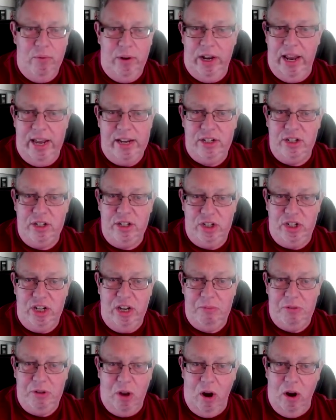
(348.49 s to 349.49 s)

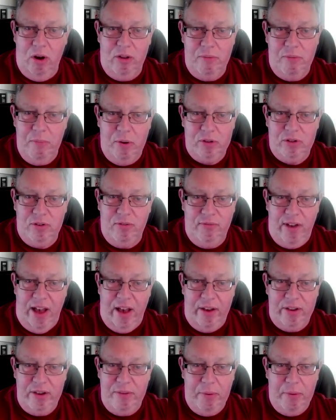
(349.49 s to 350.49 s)
relationships are the most
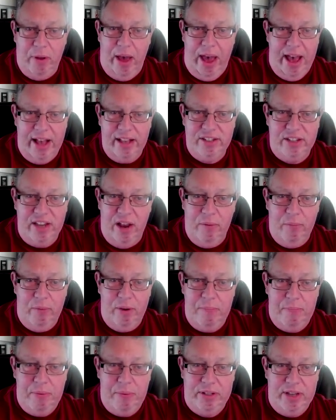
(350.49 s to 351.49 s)
valuable asset
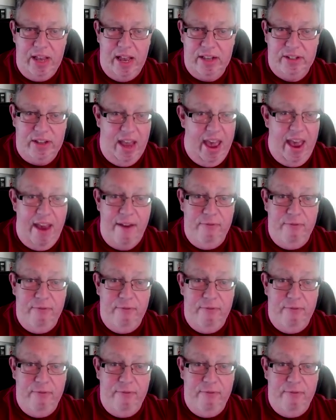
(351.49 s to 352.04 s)
we possess.